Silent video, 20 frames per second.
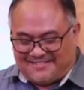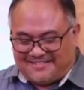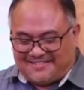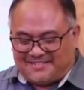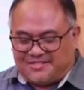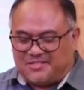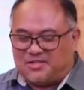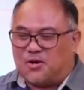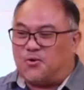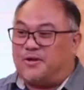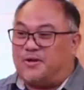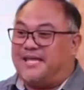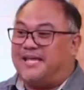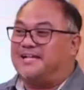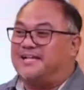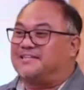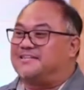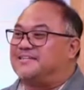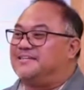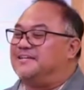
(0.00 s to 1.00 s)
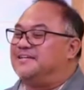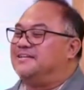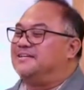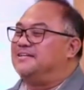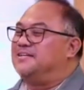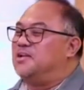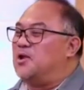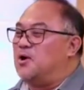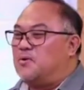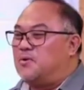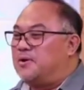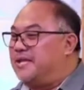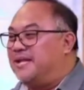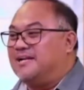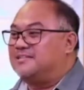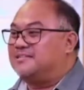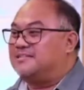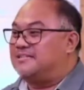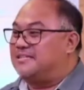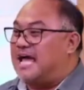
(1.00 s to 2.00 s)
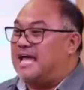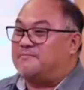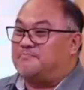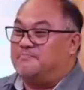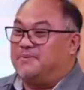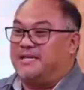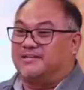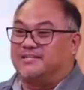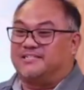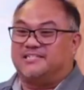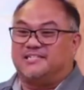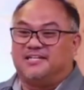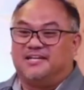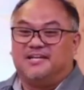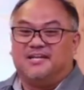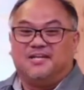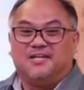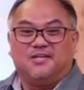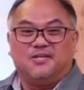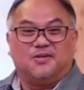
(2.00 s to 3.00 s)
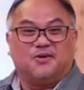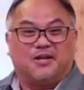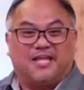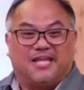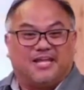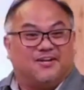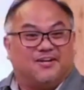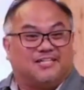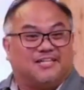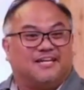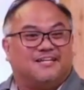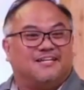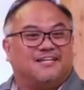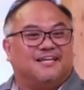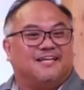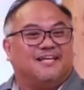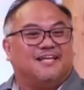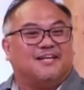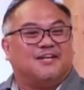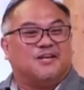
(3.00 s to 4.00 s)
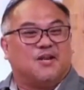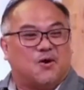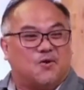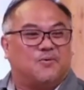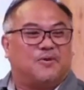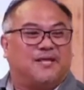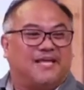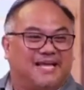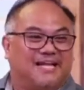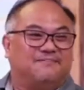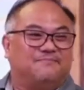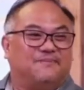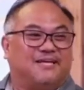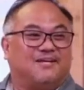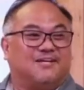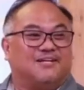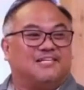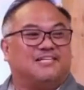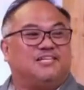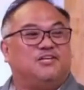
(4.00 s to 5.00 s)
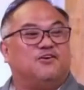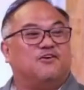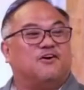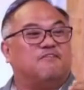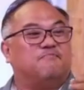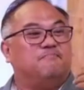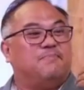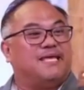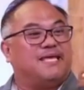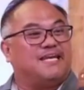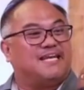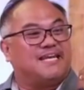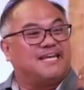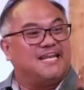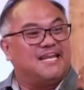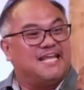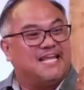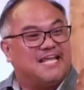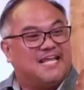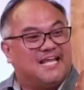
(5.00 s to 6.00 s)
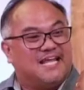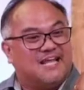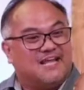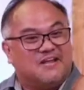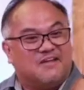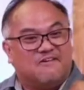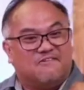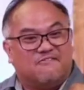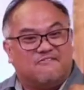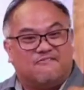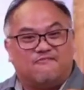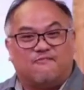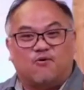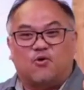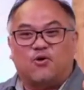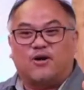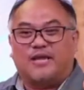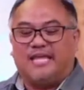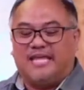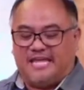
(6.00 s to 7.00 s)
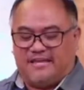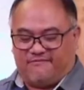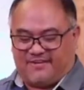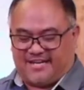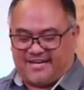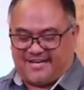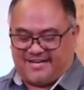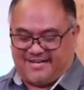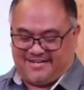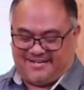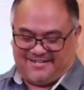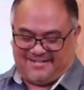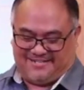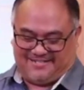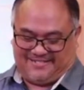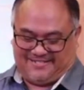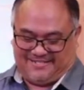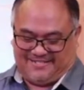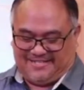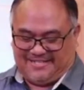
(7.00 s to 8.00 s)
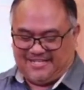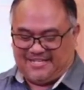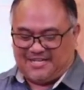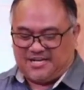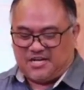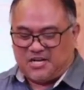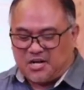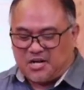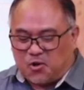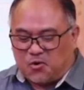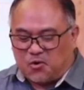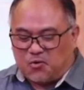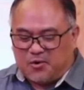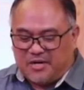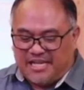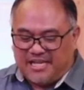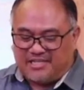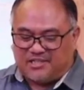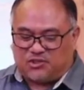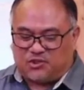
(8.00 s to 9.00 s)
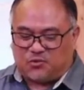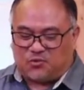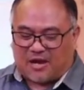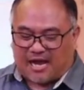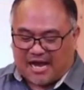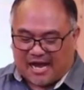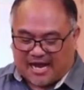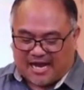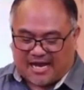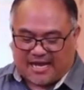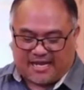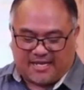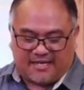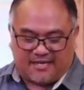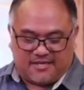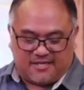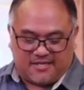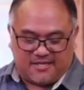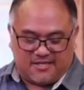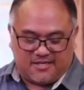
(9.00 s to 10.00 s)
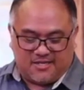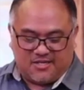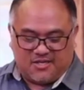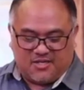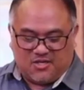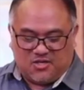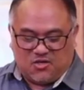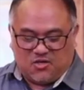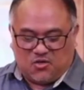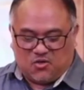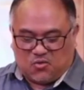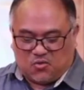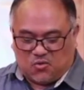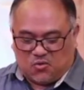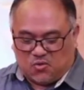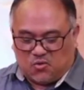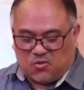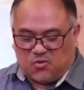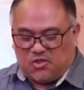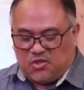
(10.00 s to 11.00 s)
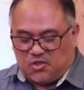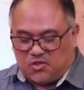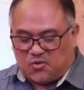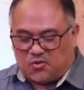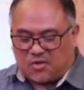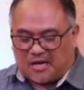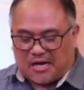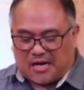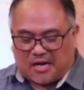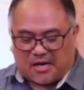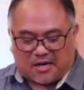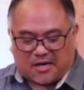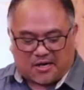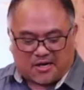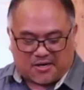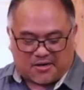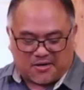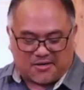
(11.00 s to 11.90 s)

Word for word: no guilt. No guilt, not because you're innocent. No guilt because you have been forgiven. No need to hide who you are.